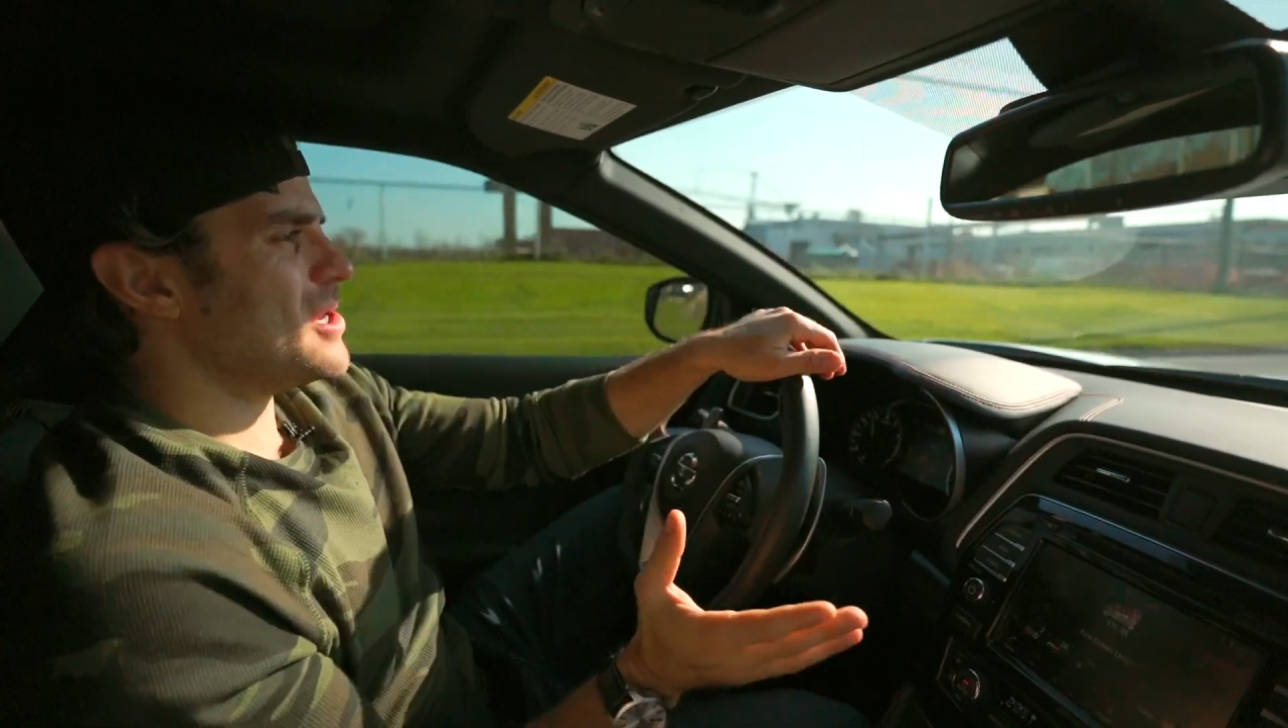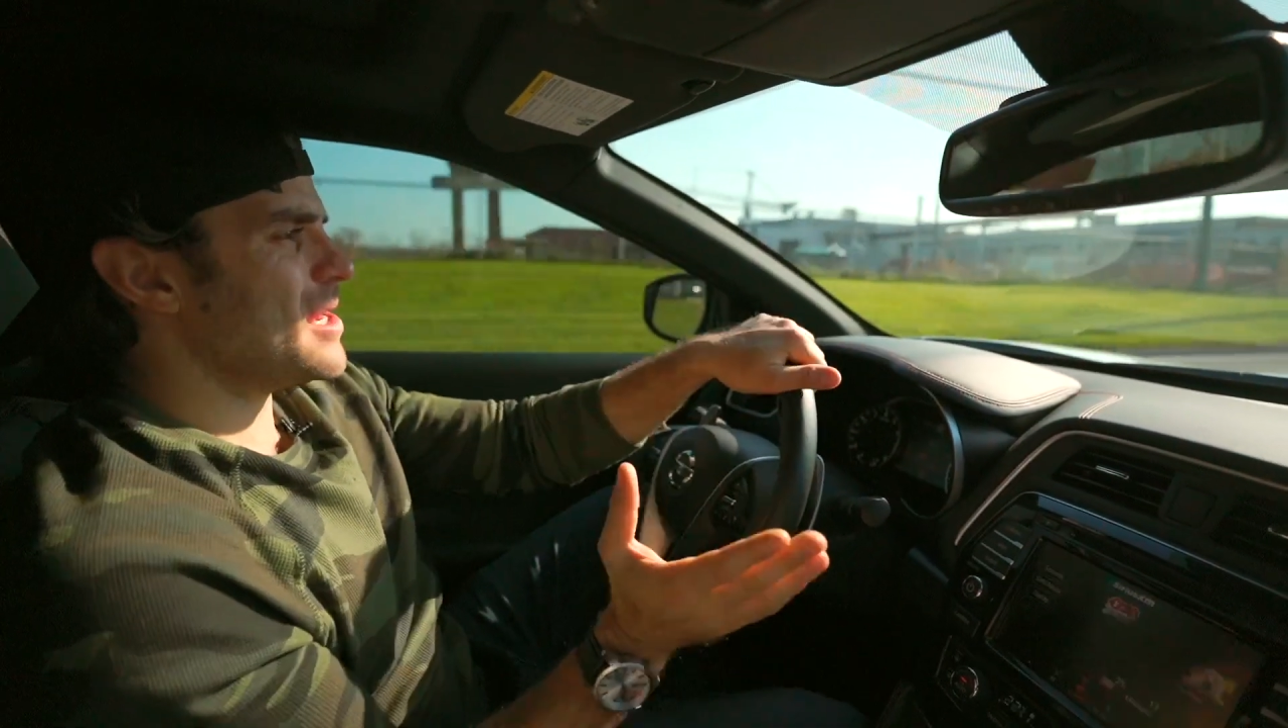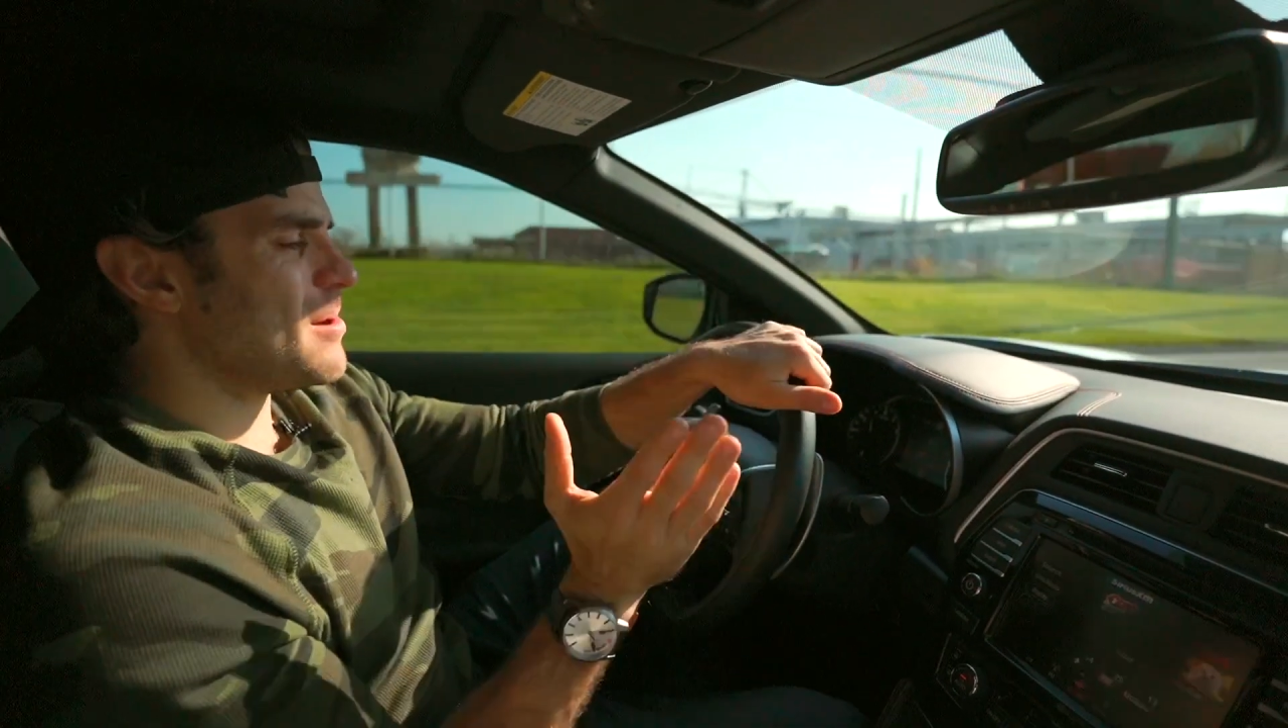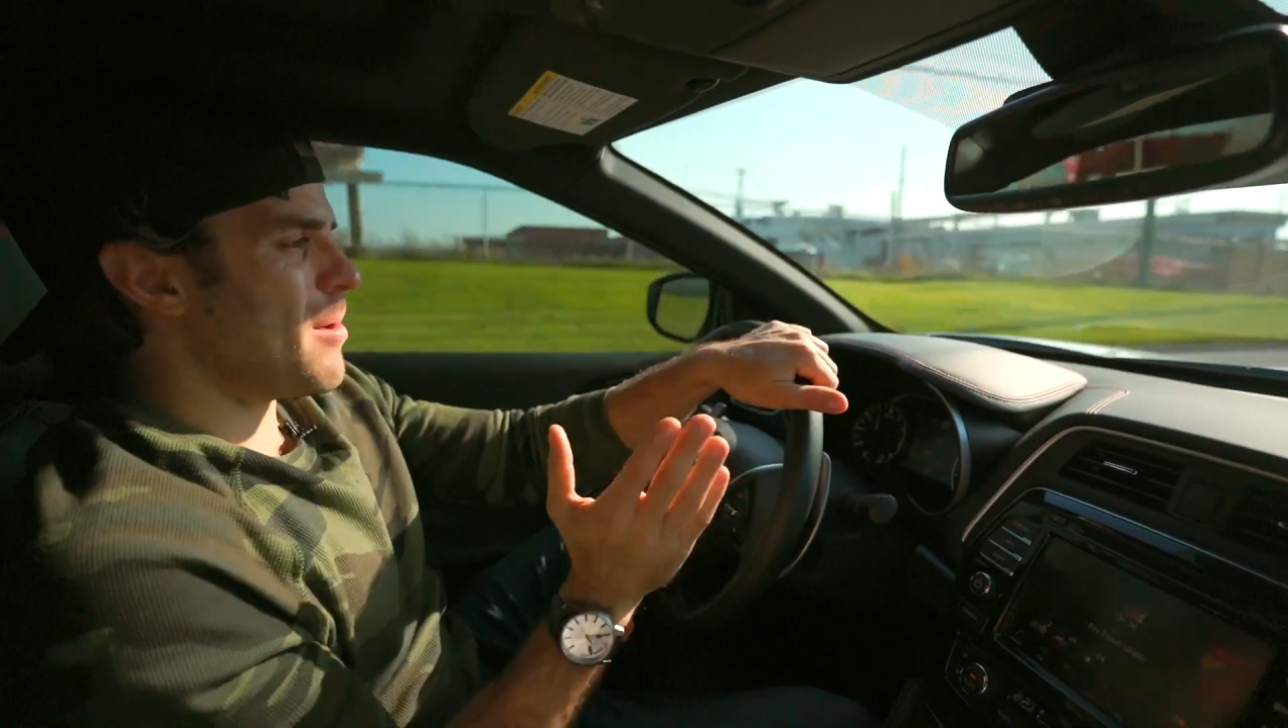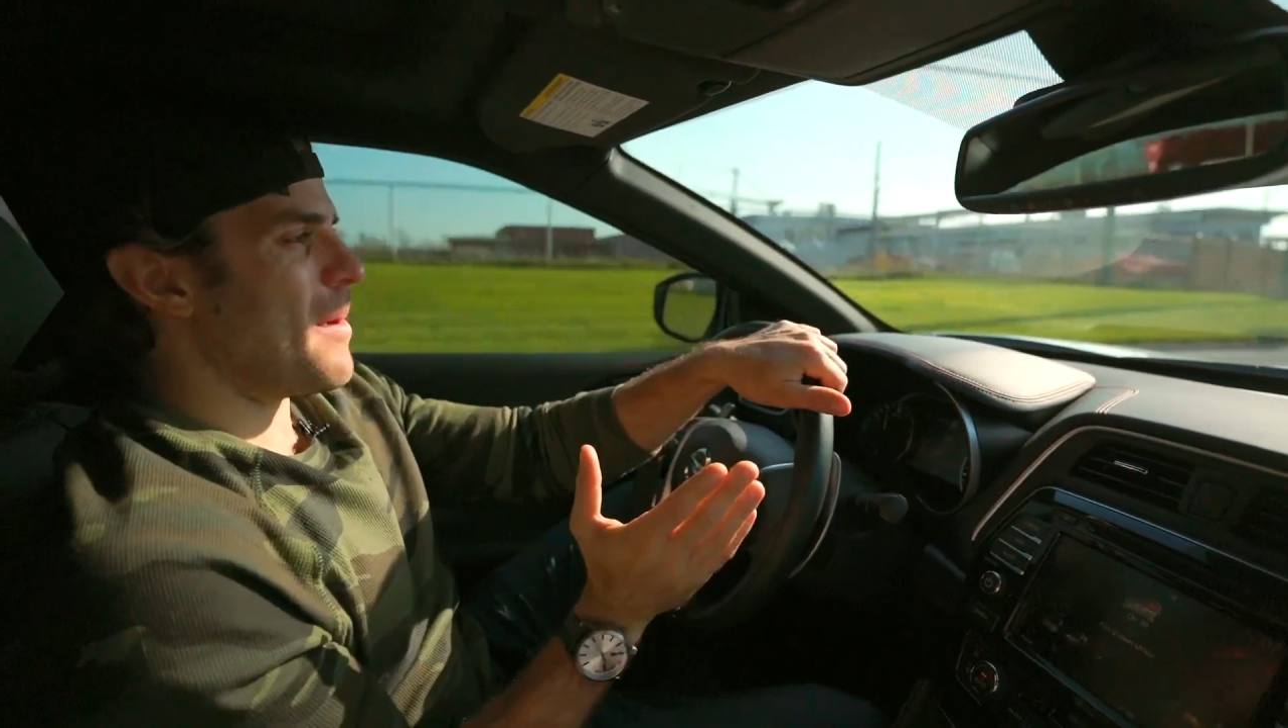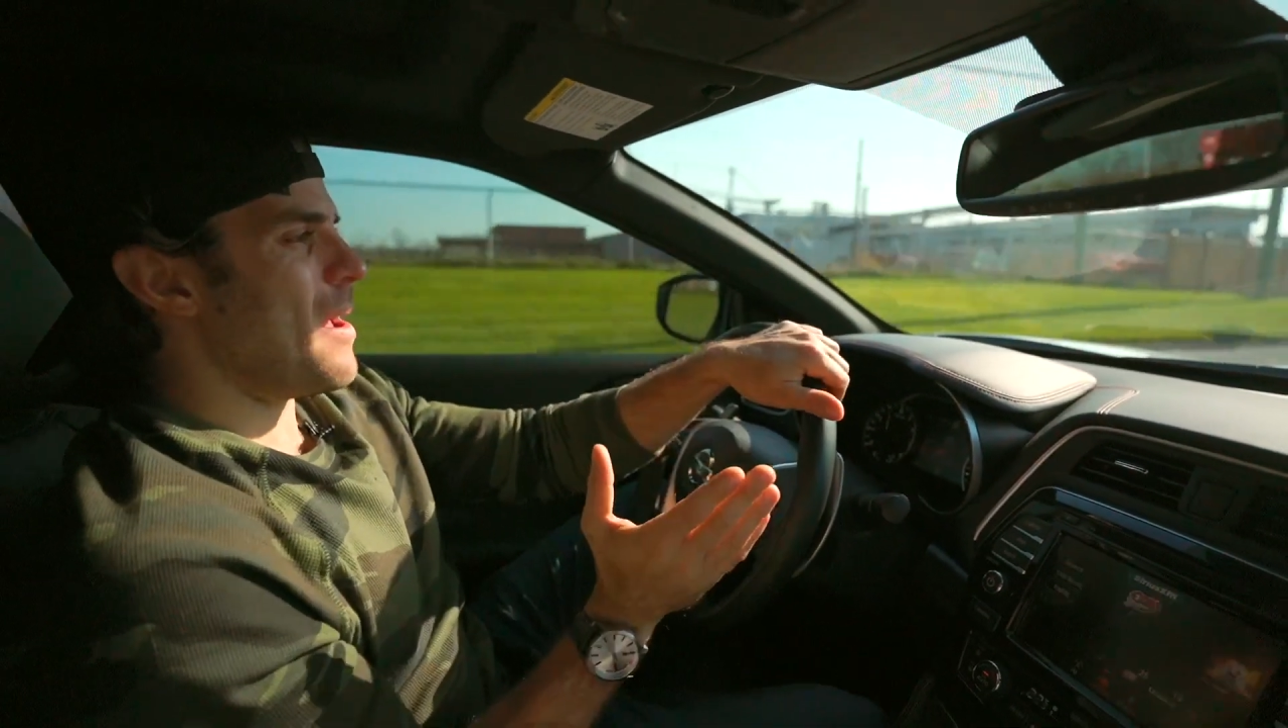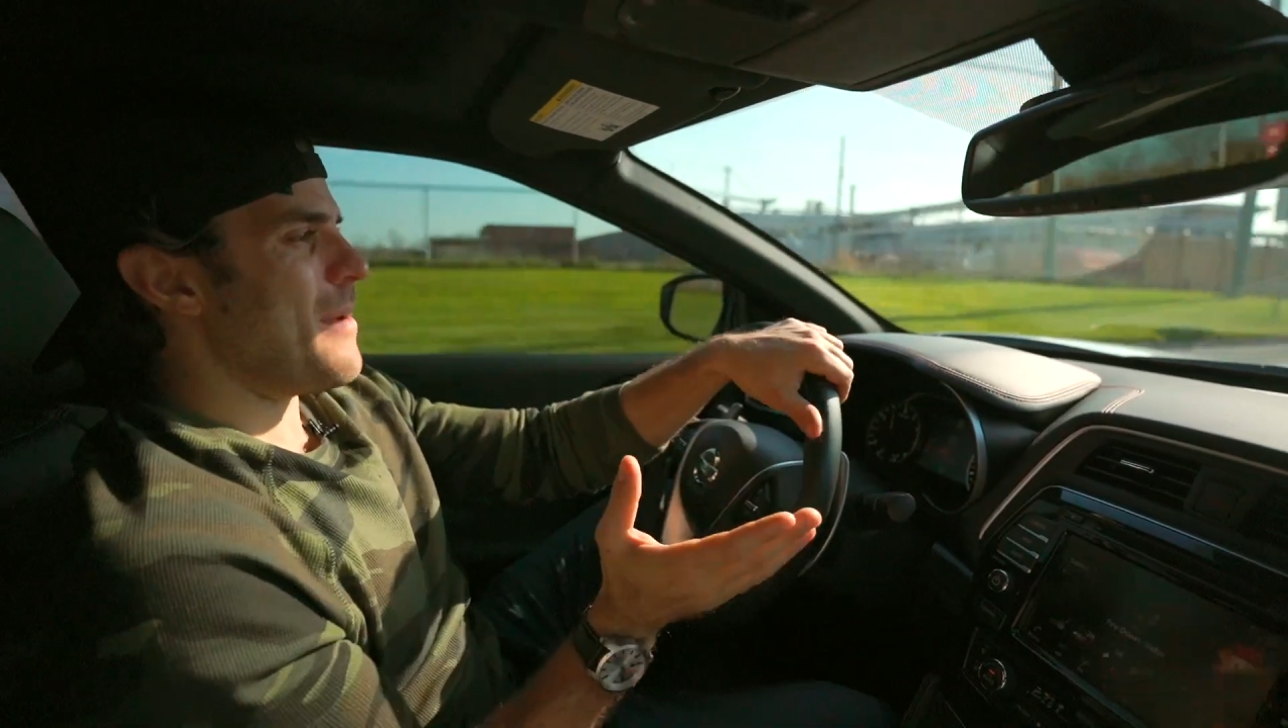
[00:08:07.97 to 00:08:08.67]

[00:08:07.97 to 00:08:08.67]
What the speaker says: in some of my